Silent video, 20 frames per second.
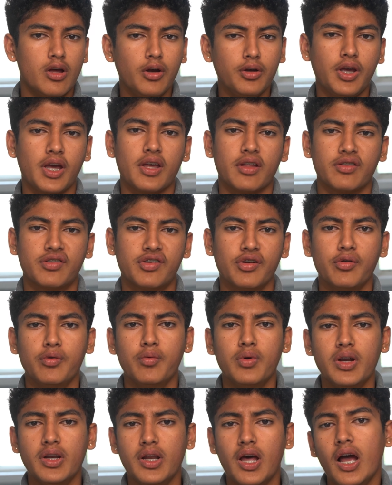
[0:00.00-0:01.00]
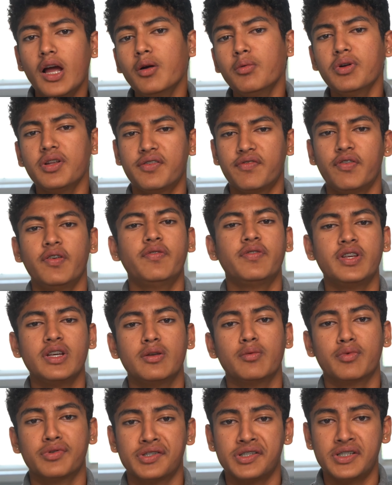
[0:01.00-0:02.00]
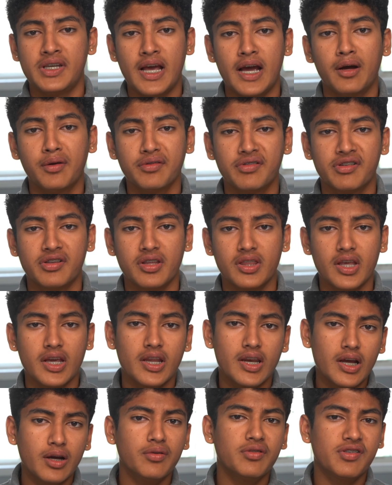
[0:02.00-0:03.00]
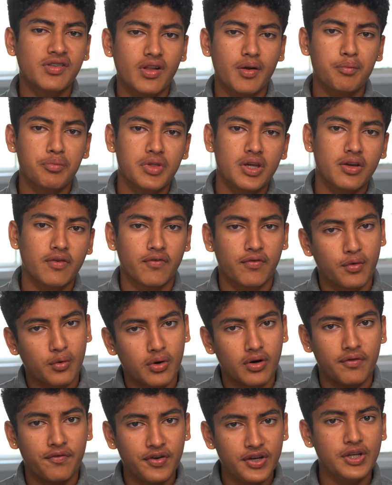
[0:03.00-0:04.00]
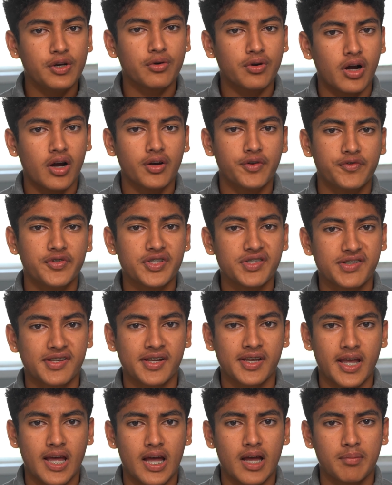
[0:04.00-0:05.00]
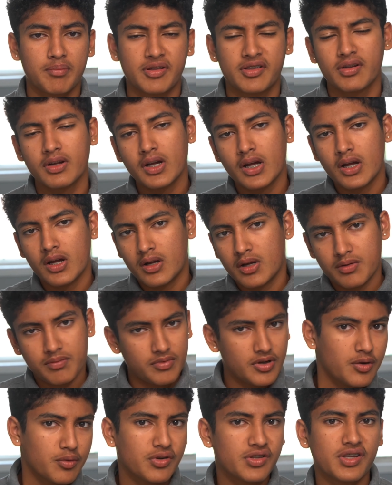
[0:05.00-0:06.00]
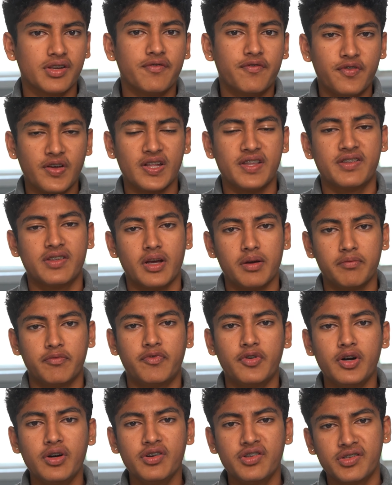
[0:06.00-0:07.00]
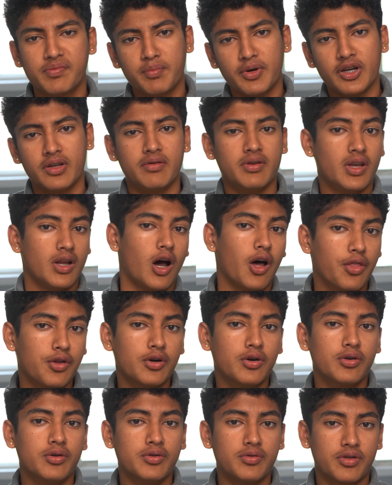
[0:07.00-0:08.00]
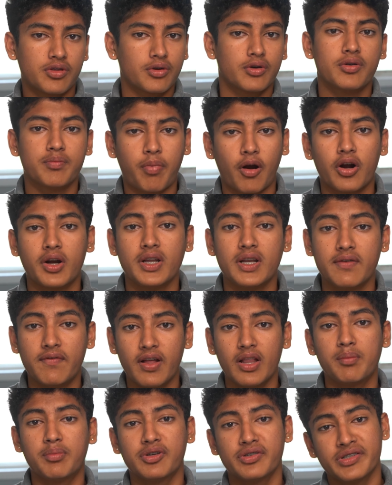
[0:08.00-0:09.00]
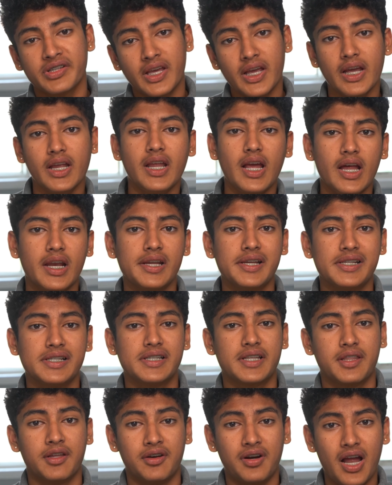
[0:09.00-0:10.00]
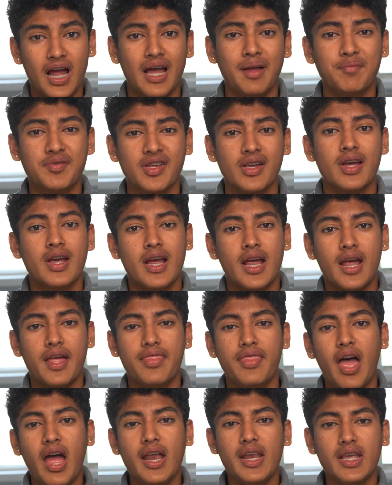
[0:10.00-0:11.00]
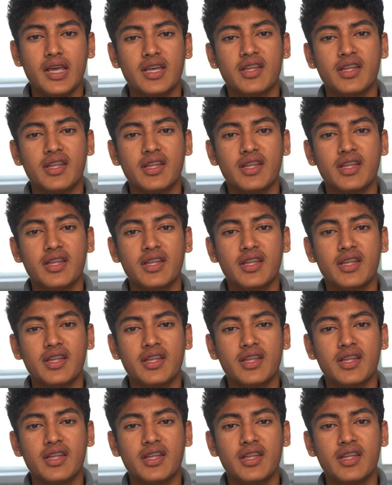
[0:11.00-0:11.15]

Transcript: Okay, so when iOS 15 was announced, they announced something for video conferencing apps. It was in FaceTime first, but other third-party developers can add it into their apps, and that